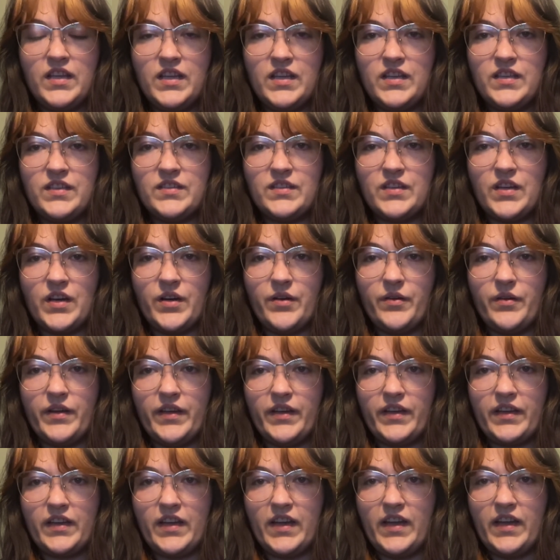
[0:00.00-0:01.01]
so
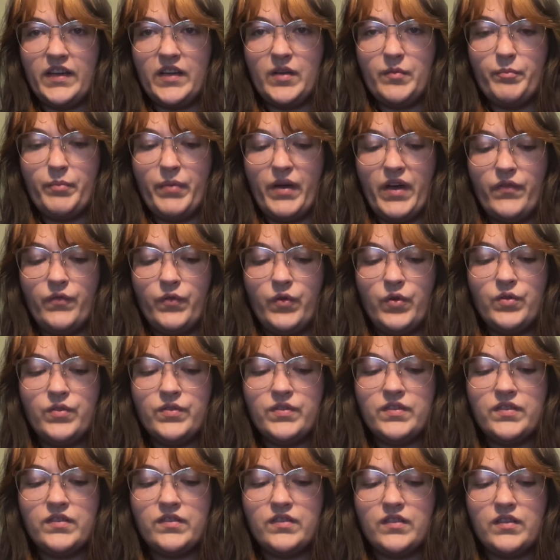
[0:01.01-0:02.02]
it kind of
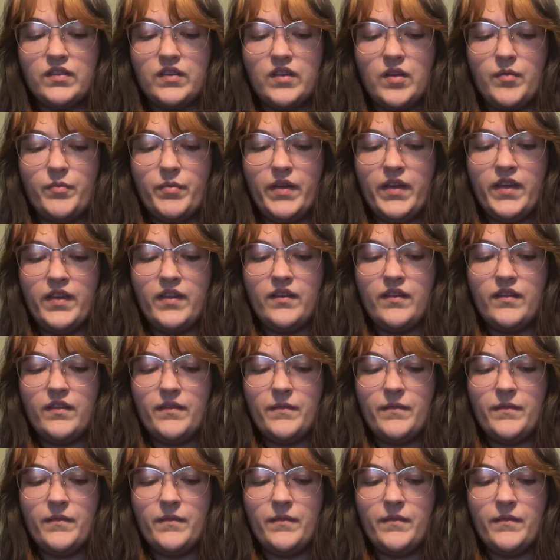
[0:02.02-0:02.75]
bevels a bit.